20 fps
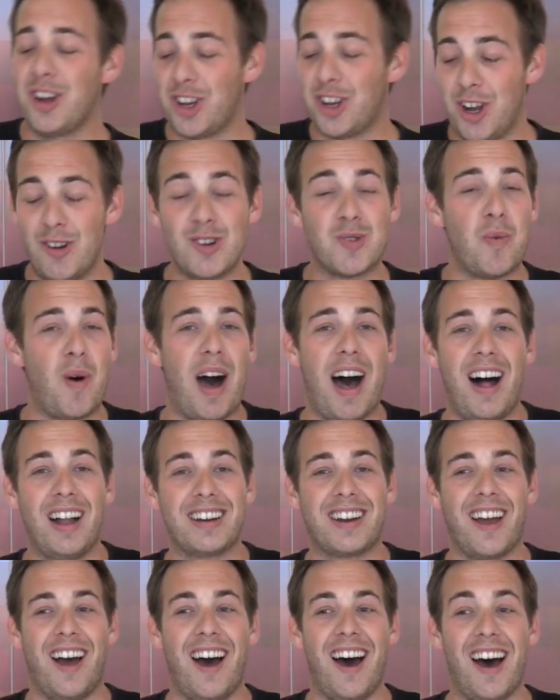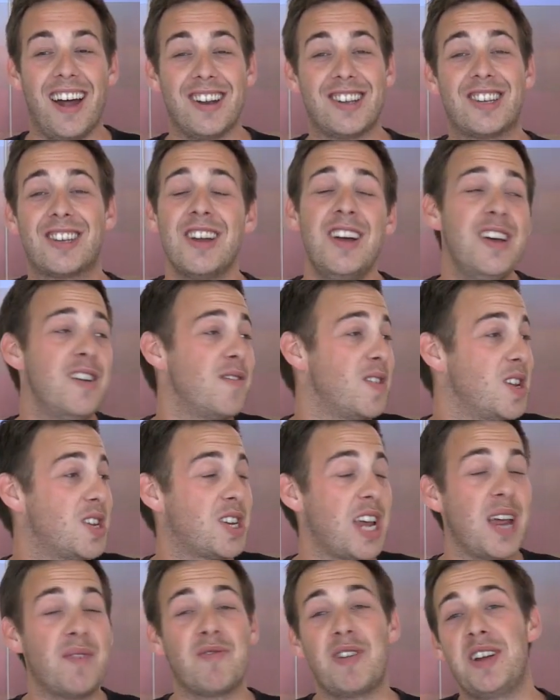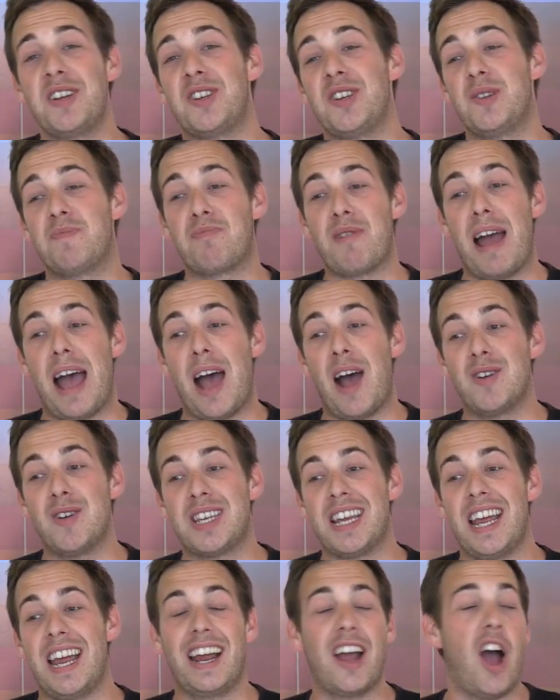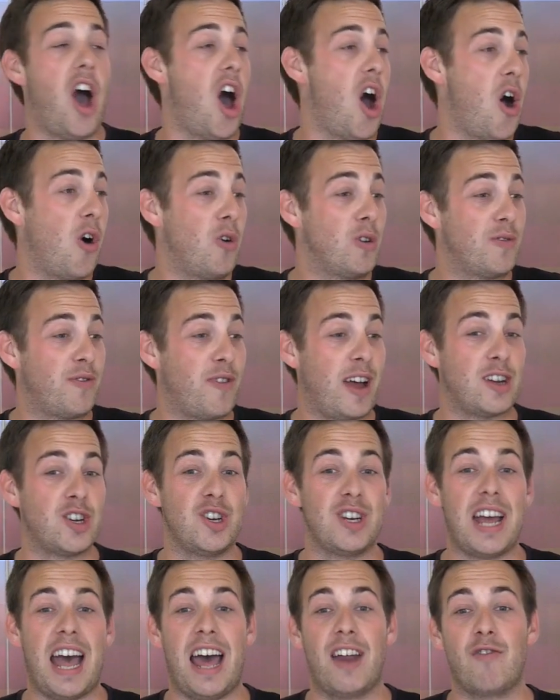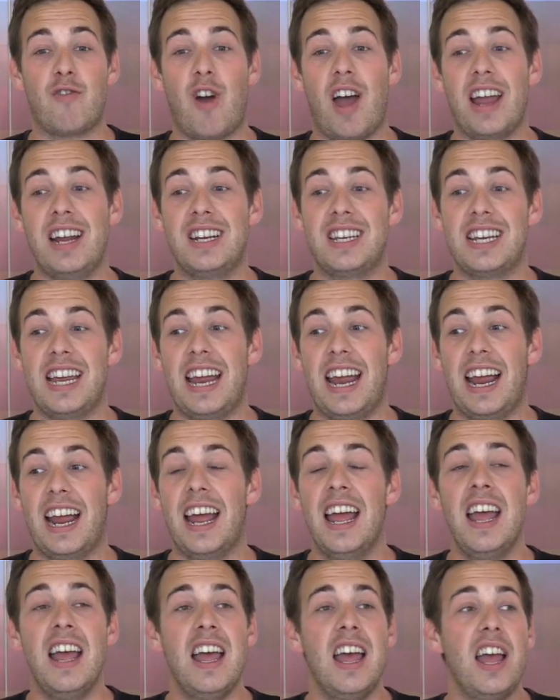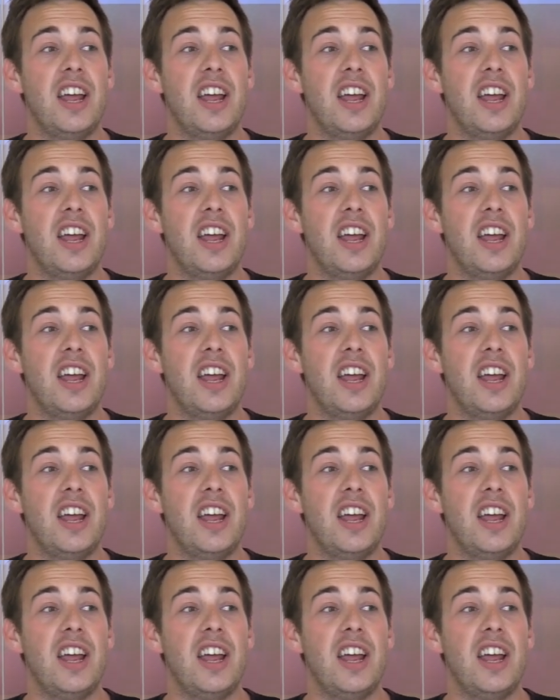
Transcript: Use wildcards. For the same reason as browsing, old-fashioned handwriting,